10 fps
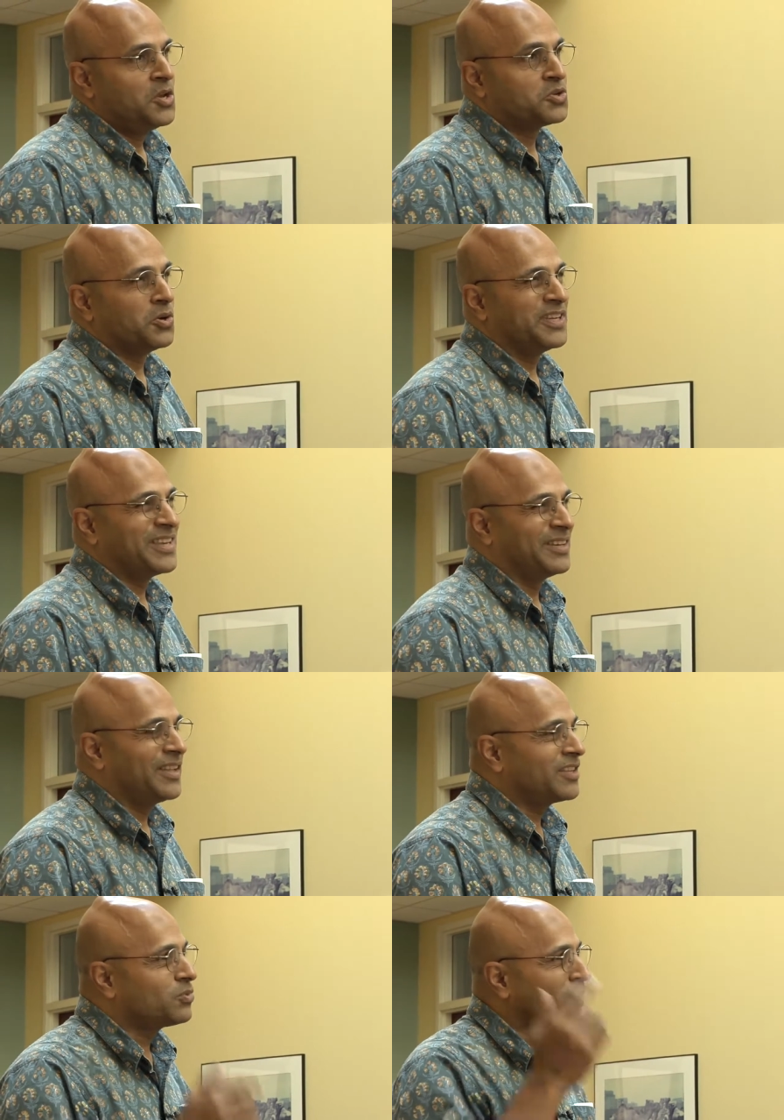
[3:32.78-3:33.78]
So he said
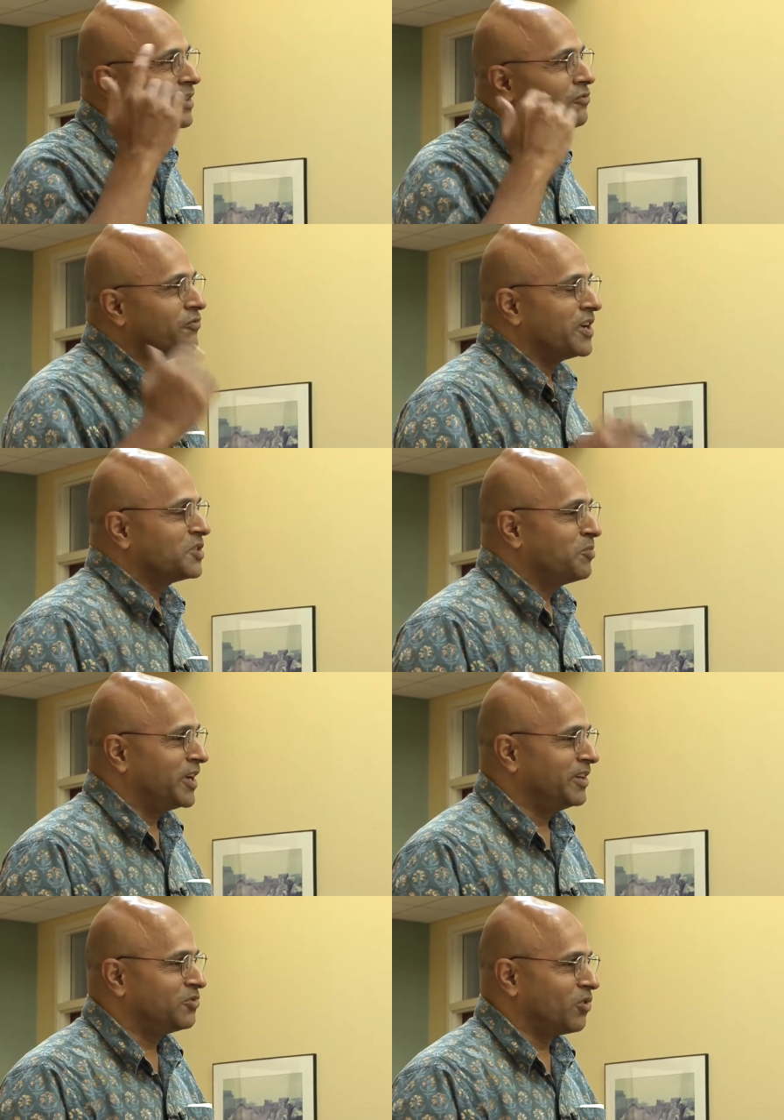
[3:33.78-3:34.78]
that's when the first
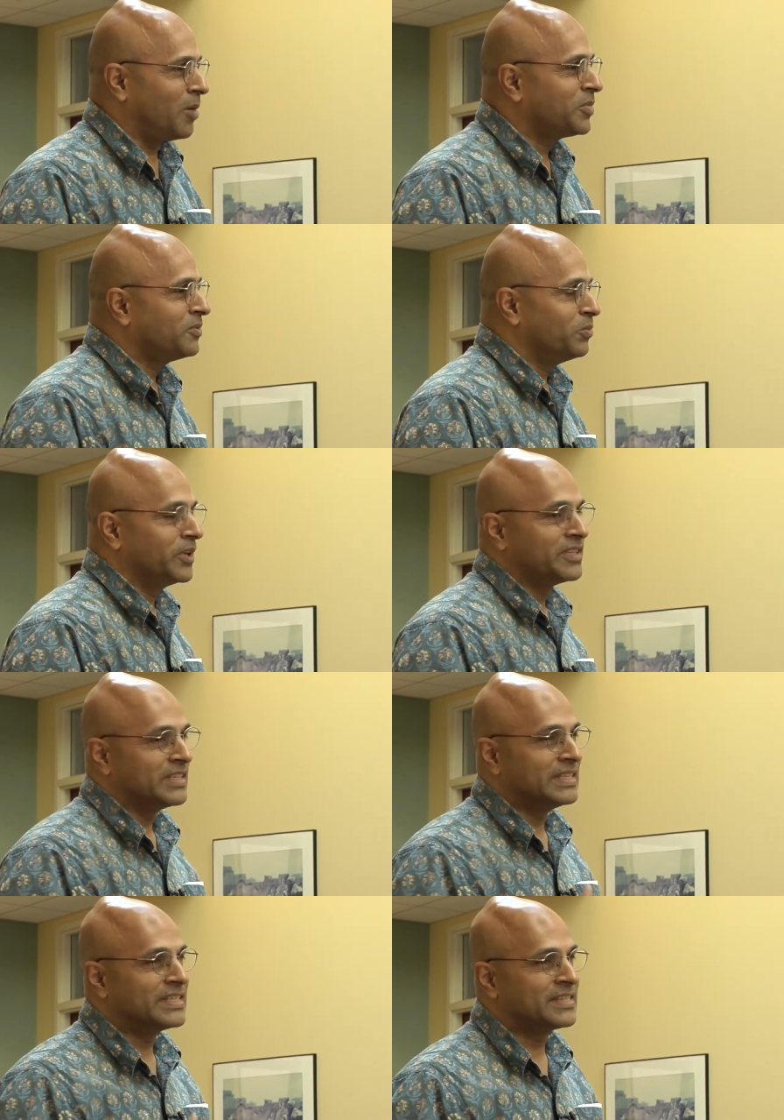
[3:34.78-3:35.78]
penny dropped, which
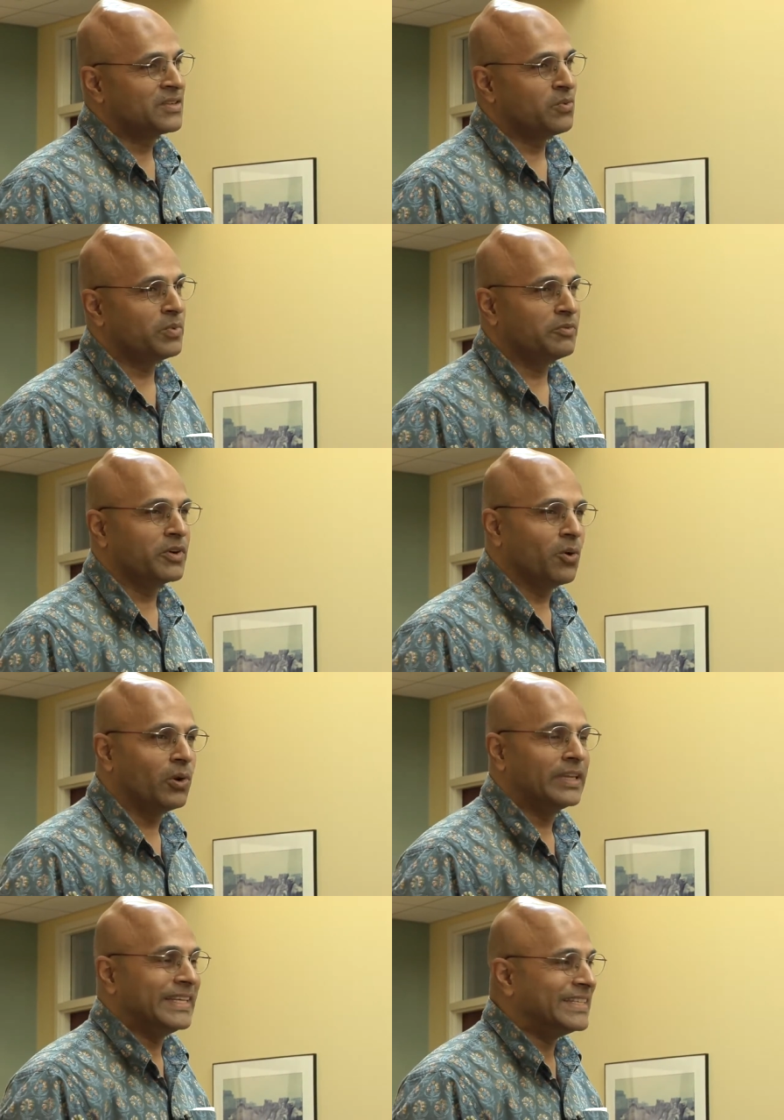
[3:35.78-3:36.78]
is we were
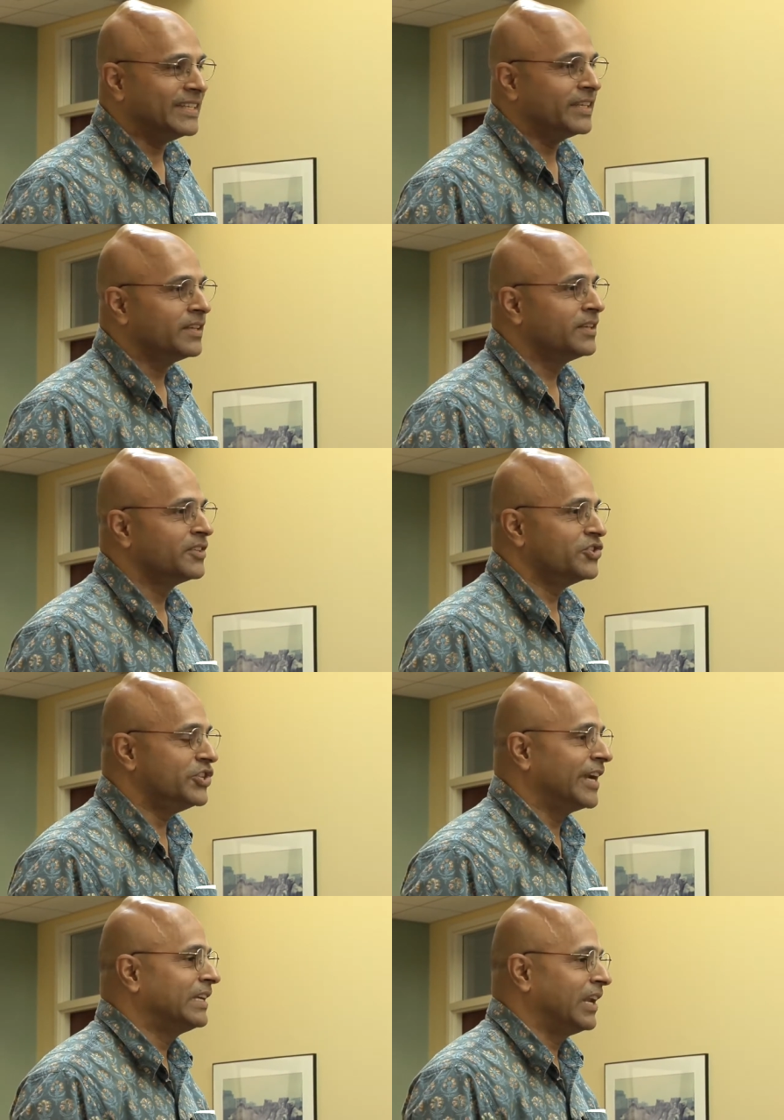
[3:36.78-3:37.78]
all eating
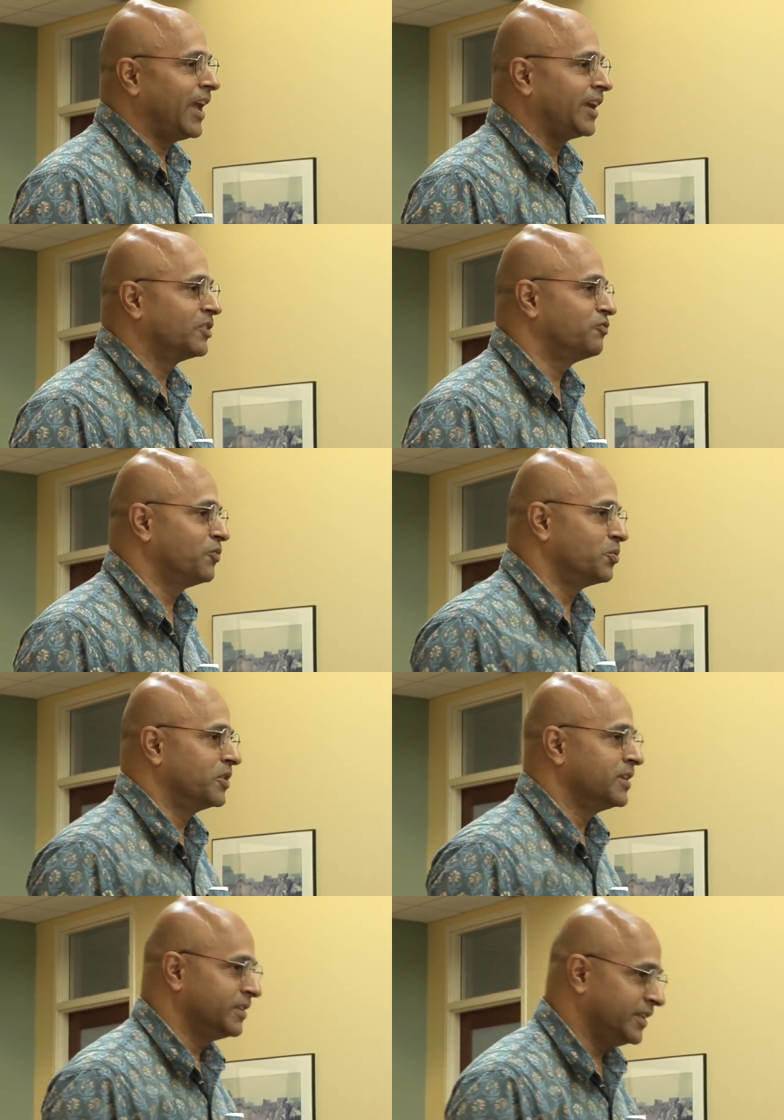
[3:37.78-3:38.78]
jet lagged
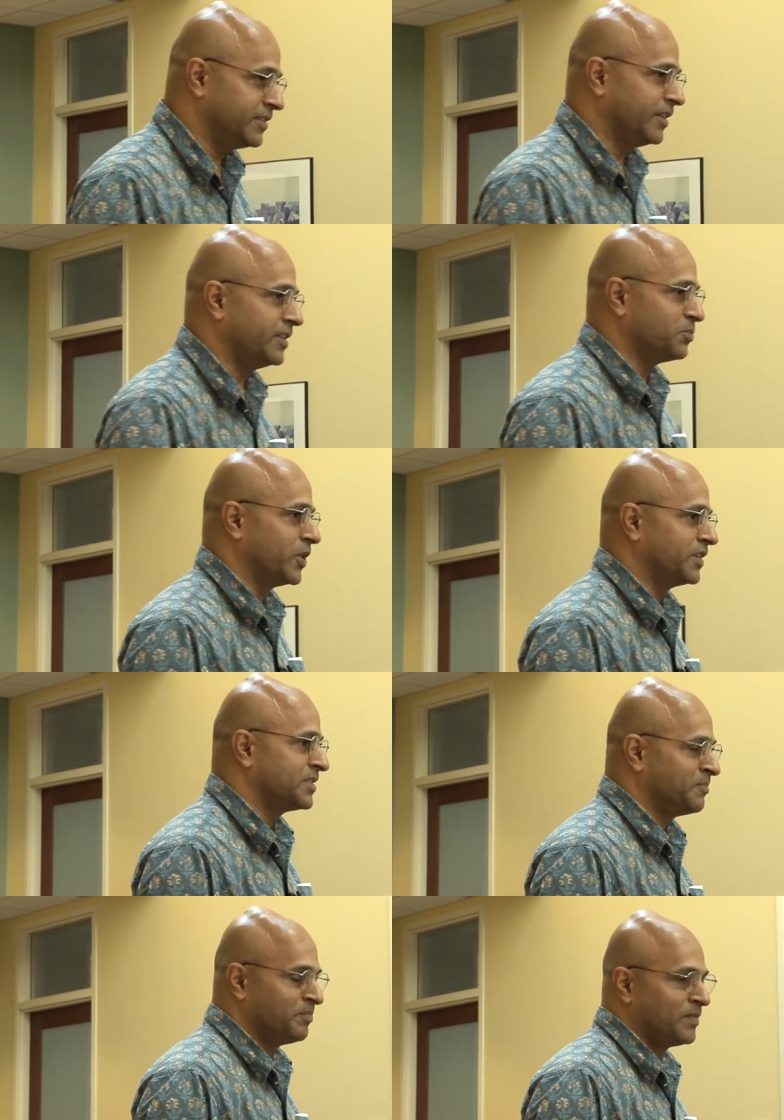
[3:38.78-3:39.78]
food. These are his words.